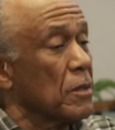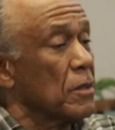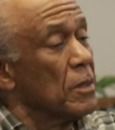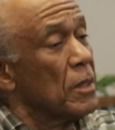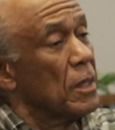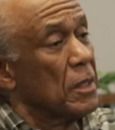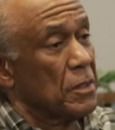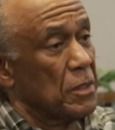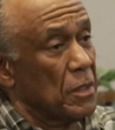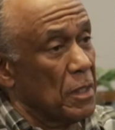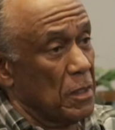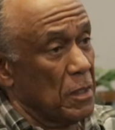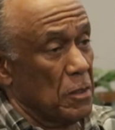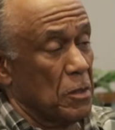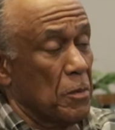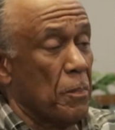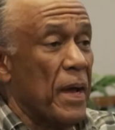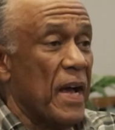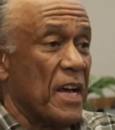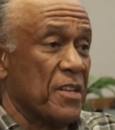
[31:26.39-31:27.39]
as, as the
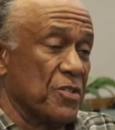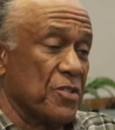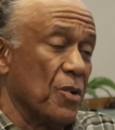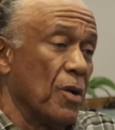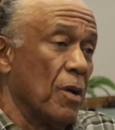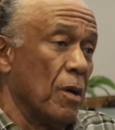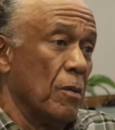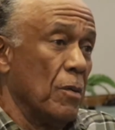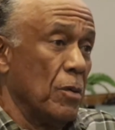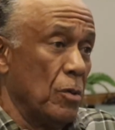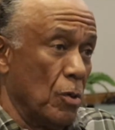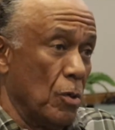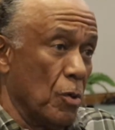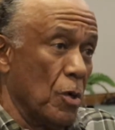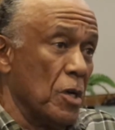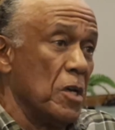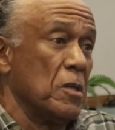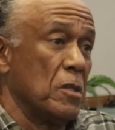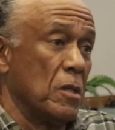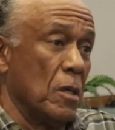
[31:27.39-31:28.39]
pastor uh,
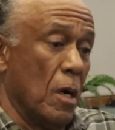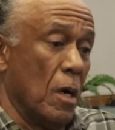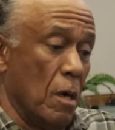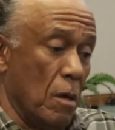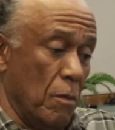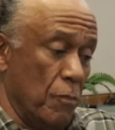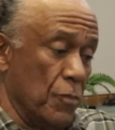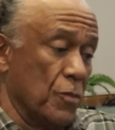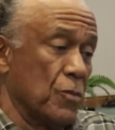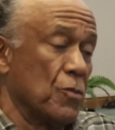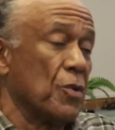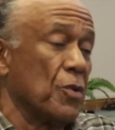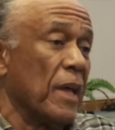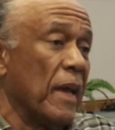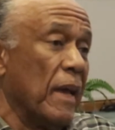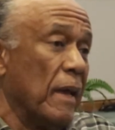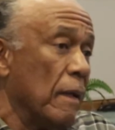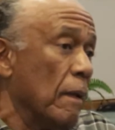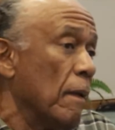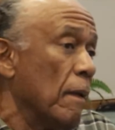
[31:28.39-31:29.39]
you know, um, today.